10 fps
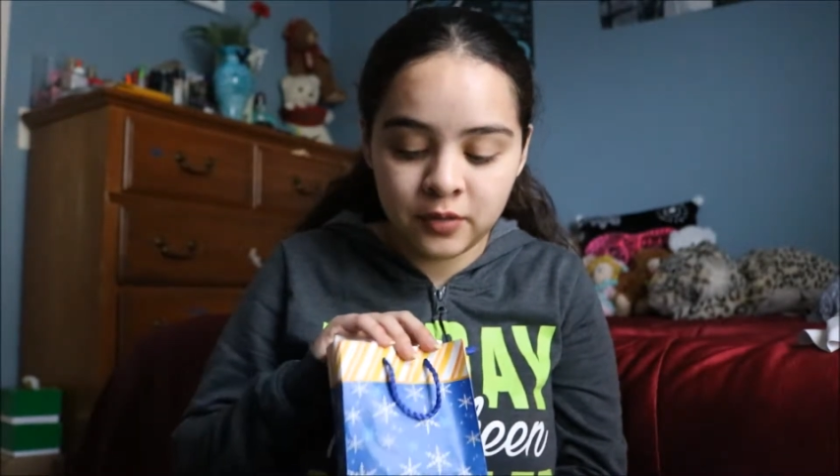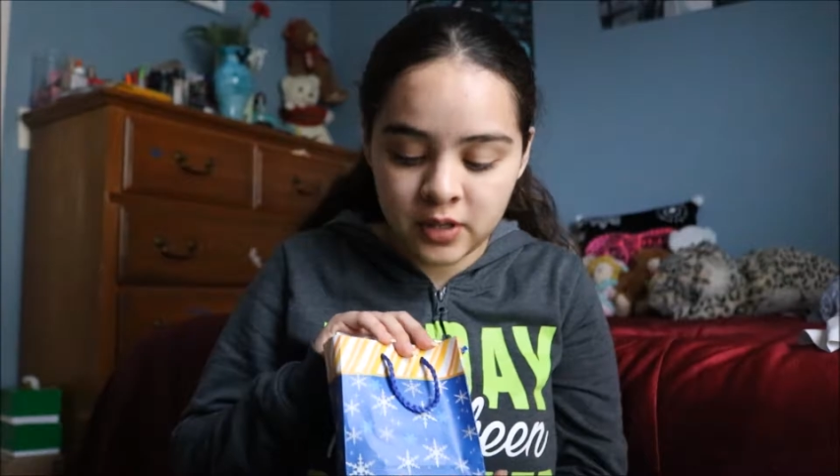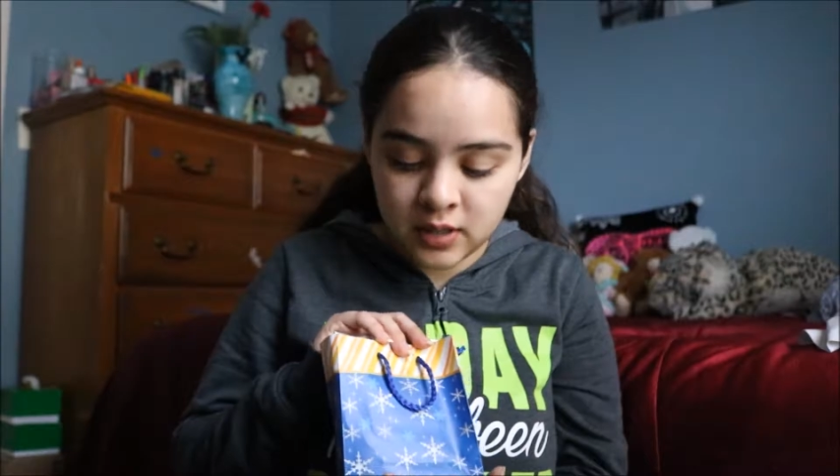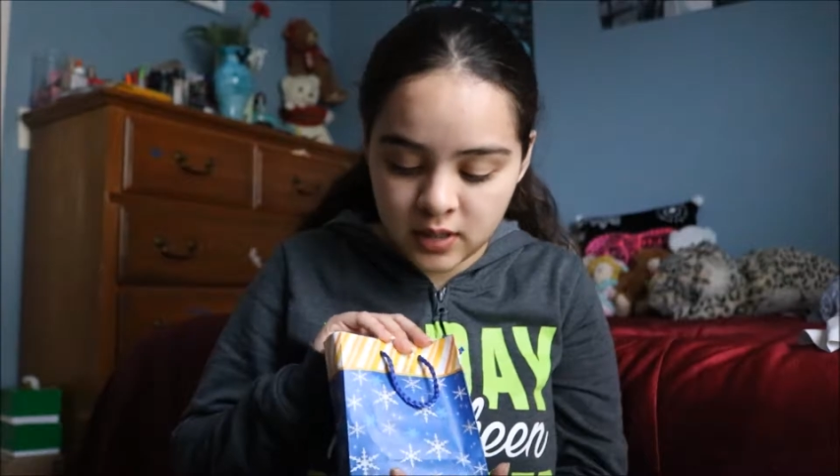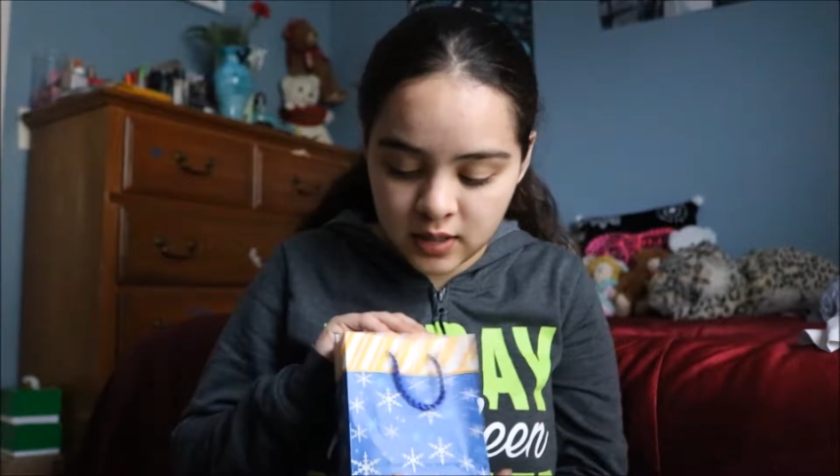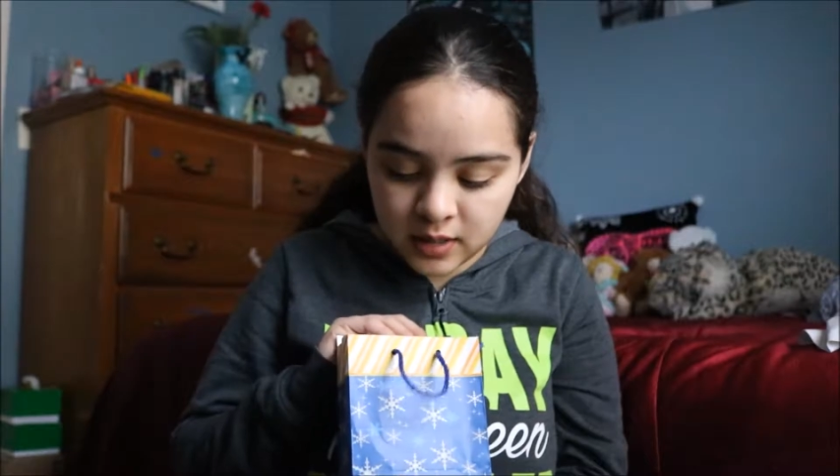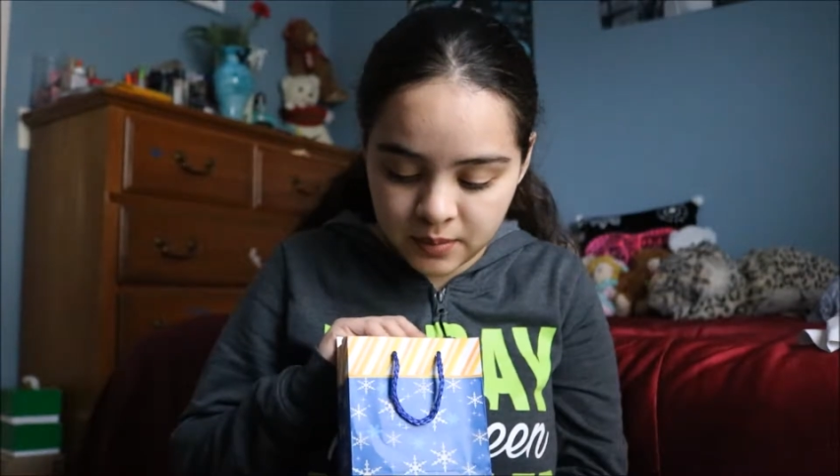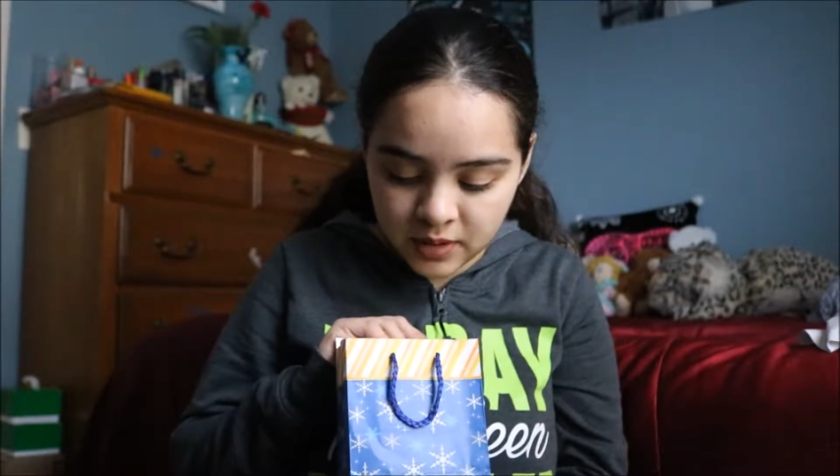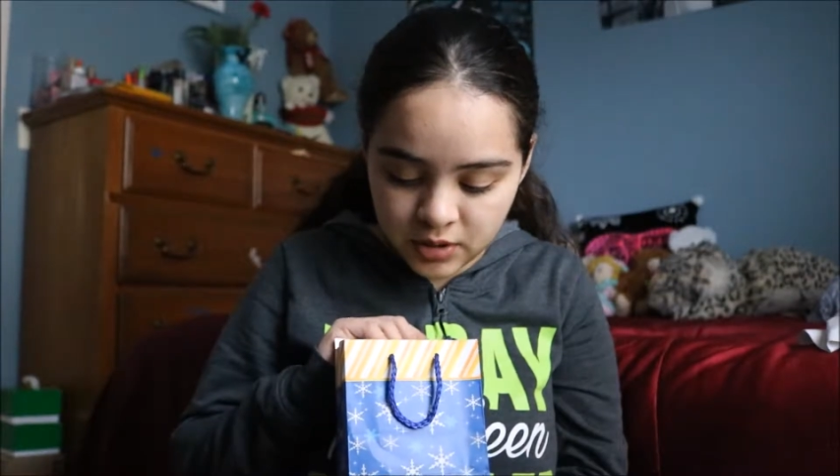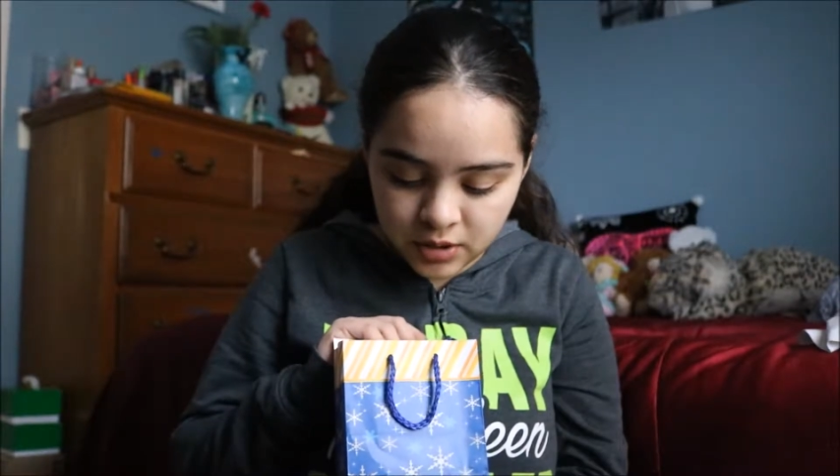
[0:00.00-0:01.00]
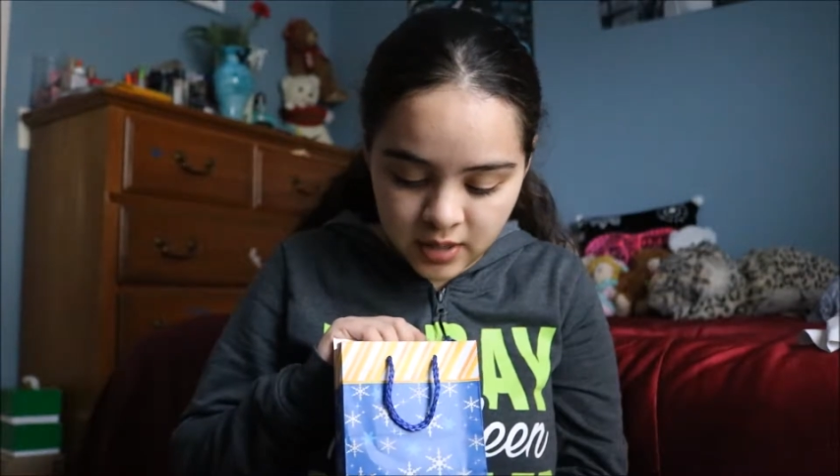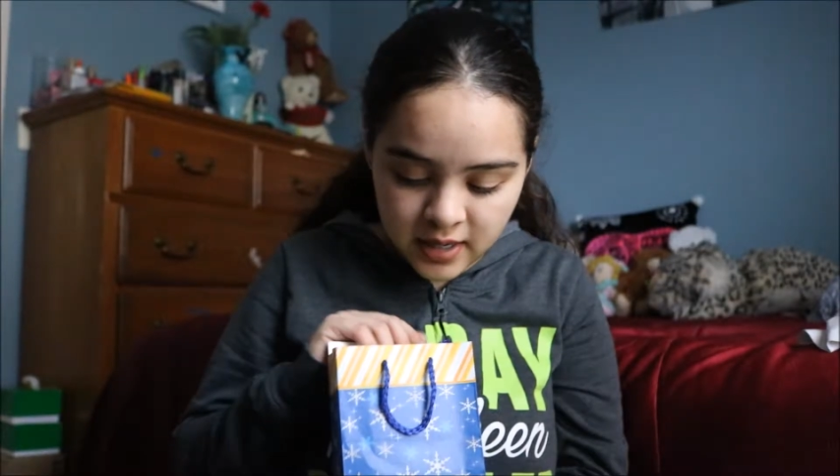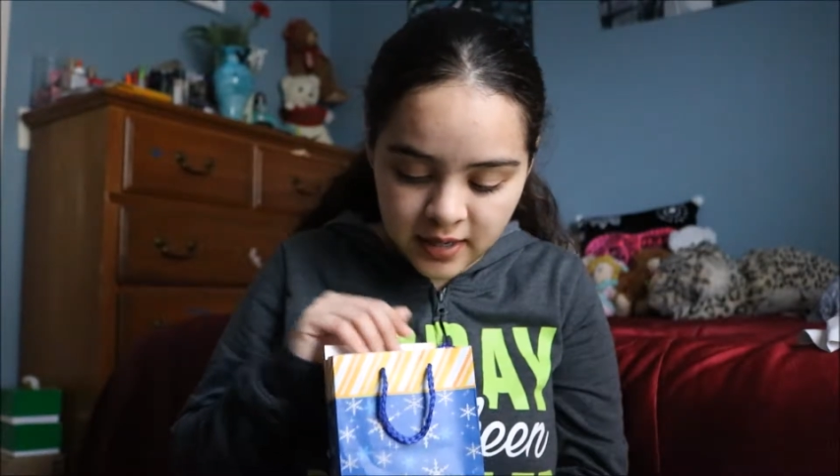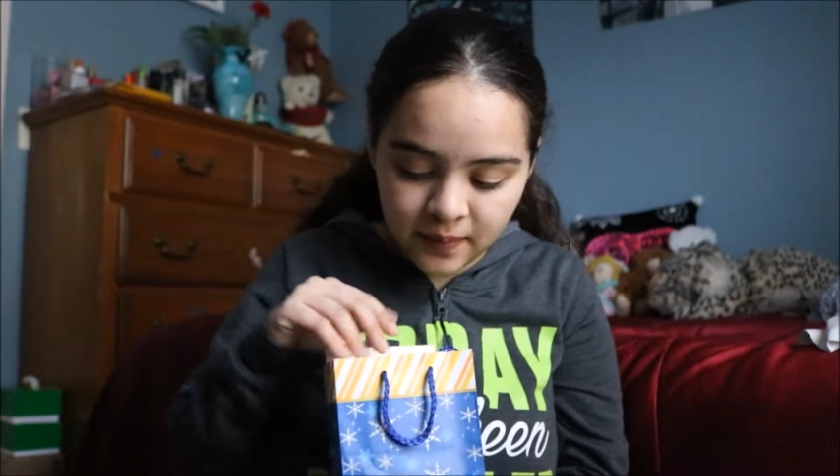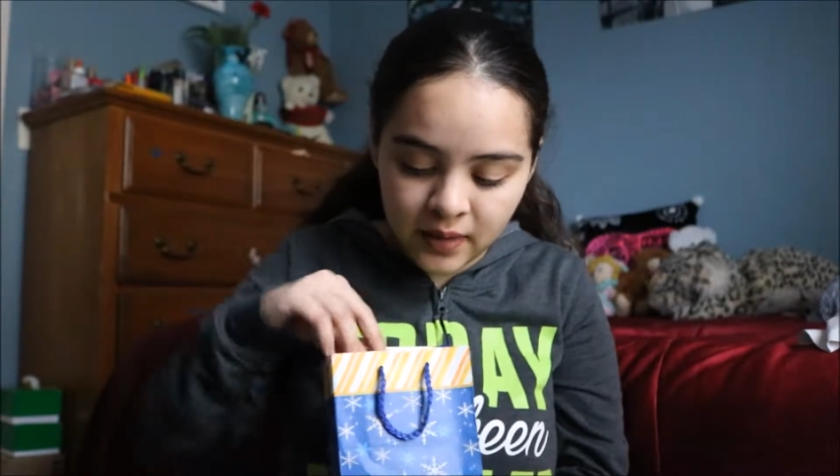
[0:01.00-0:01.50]
friend
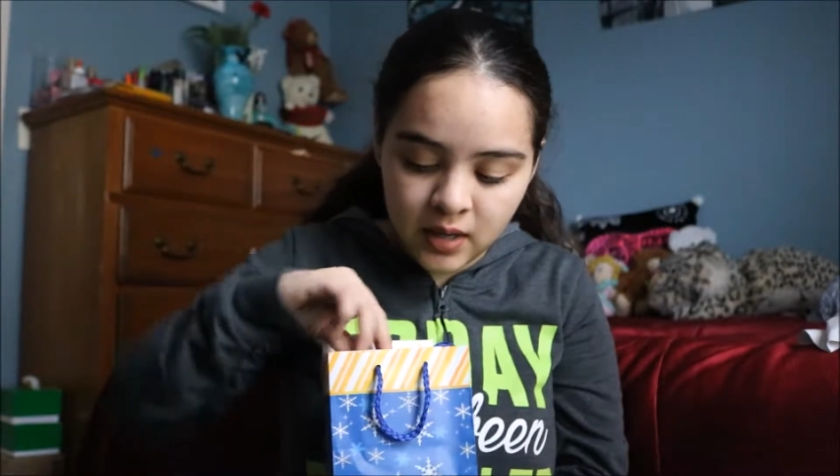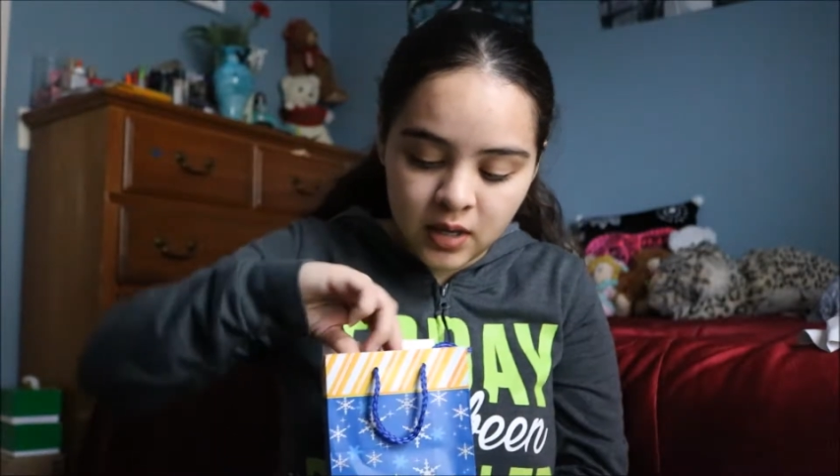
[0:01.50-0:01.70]
Andrea.